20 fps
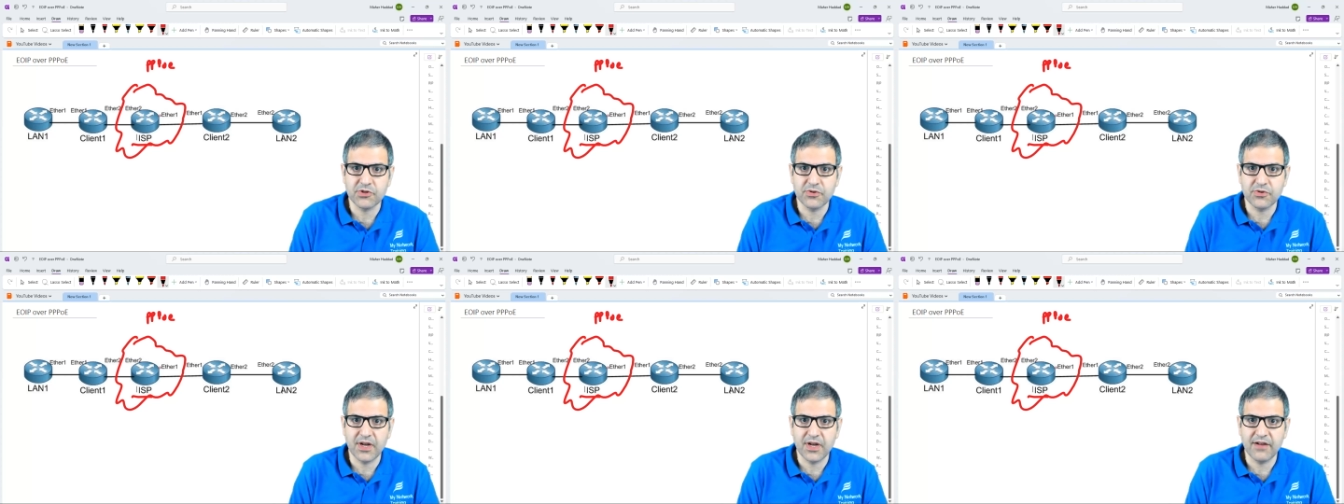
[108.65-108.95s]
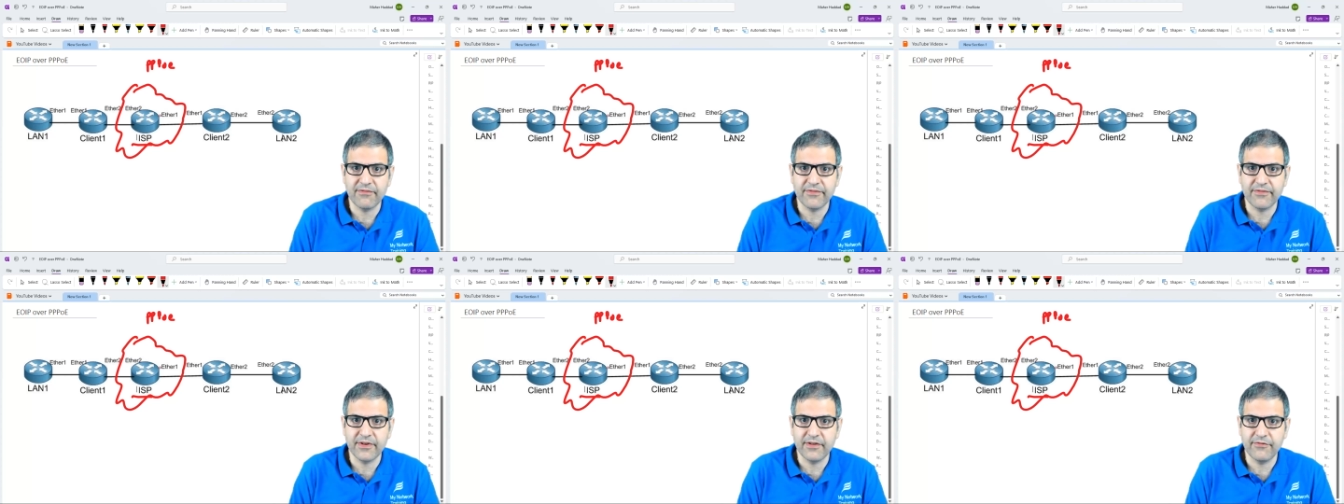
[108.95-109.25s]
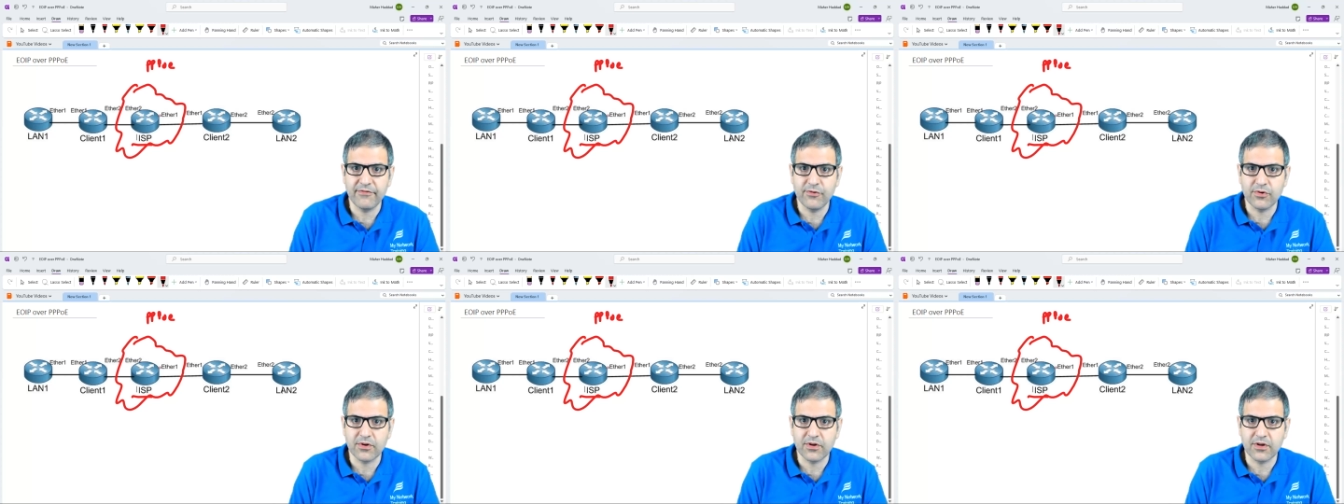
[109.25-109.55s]
you have uh,
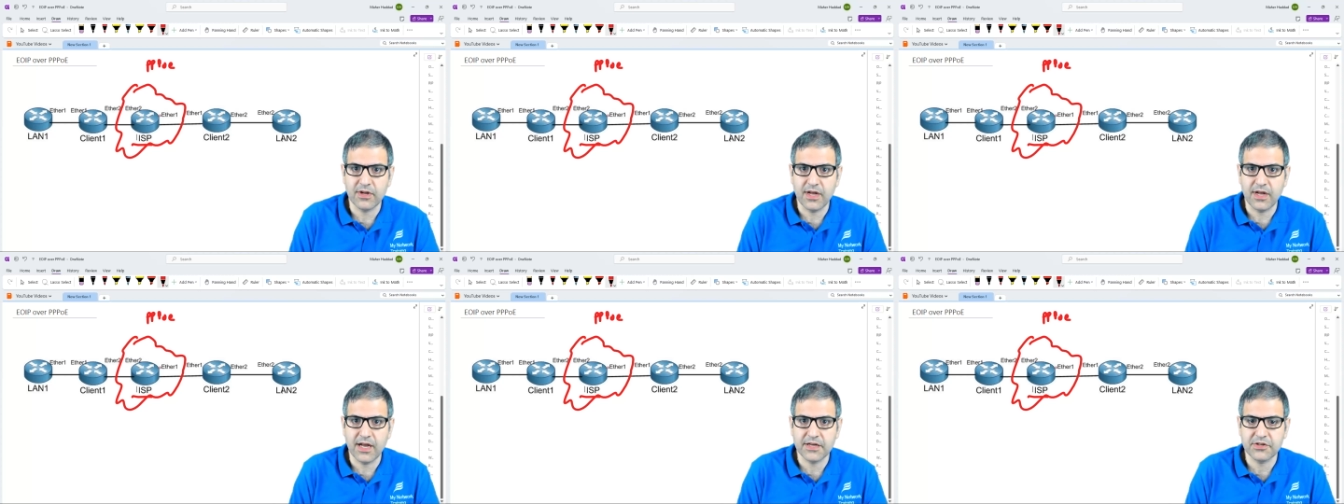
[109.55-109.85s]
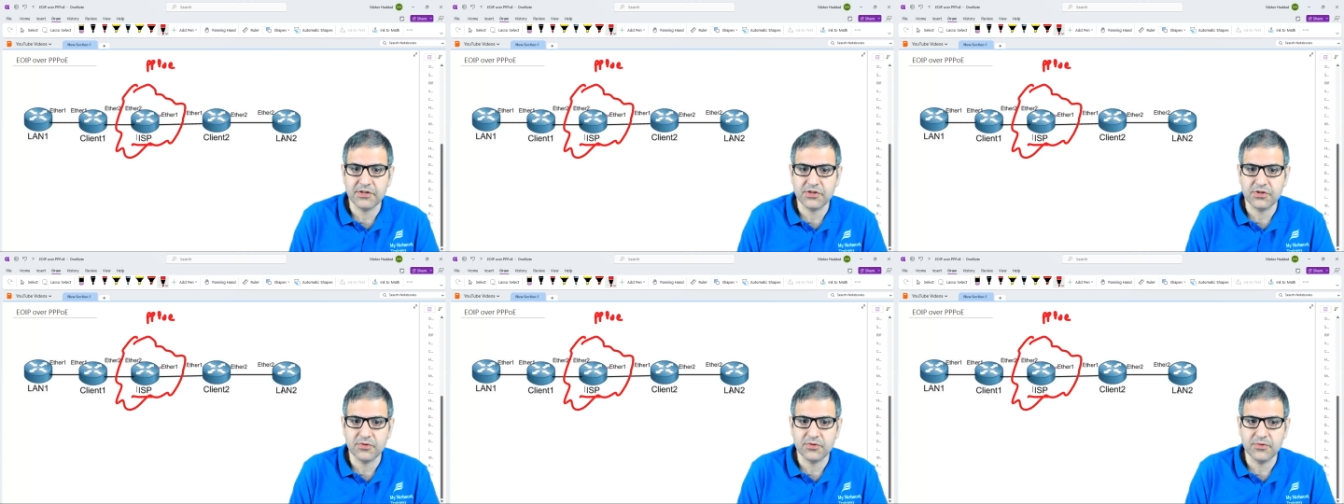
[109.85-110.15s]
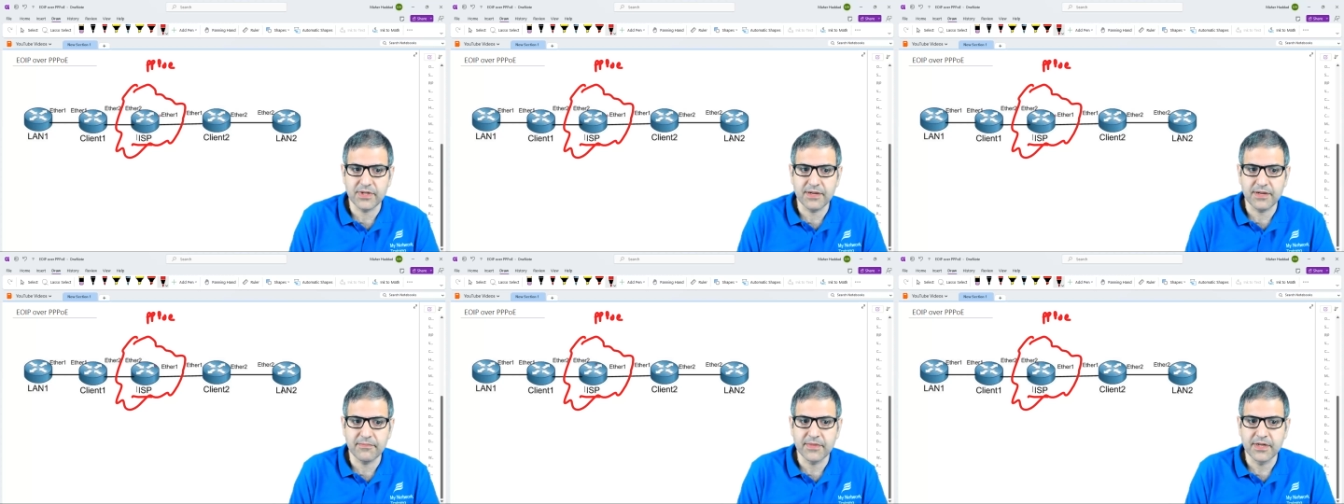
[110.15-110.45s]
full access to them.